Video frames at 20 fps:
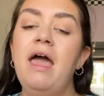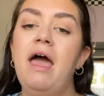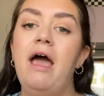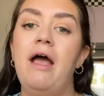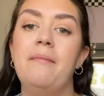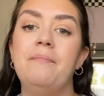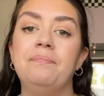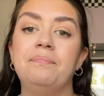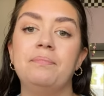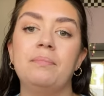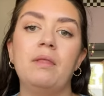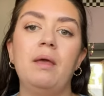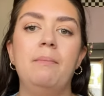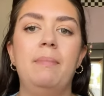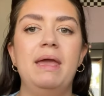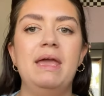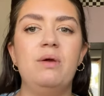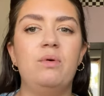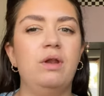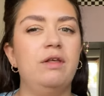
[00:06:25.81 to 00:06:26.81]
Um,
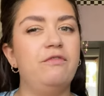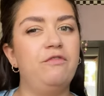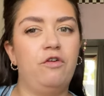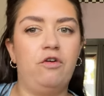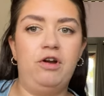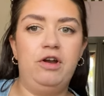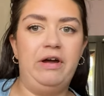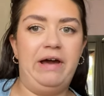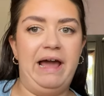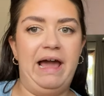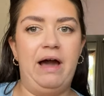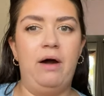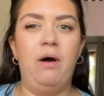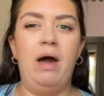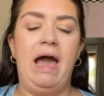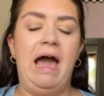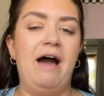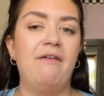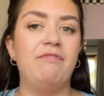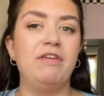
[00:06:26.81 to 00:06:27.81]
but equally for a night out, I
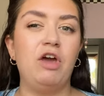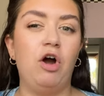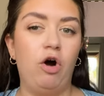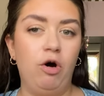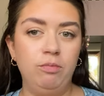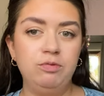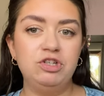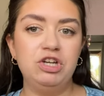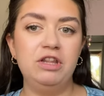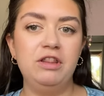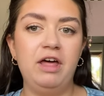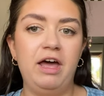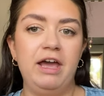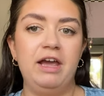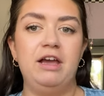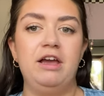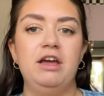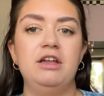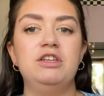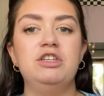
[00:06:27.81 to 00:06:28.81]
have the option that I
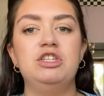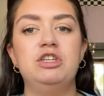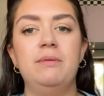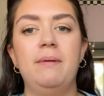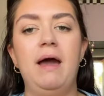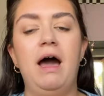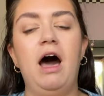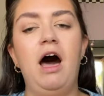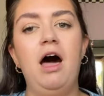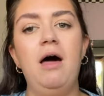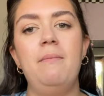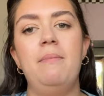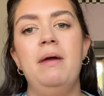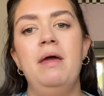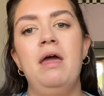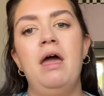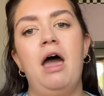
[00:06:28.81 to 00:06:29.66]
could do it up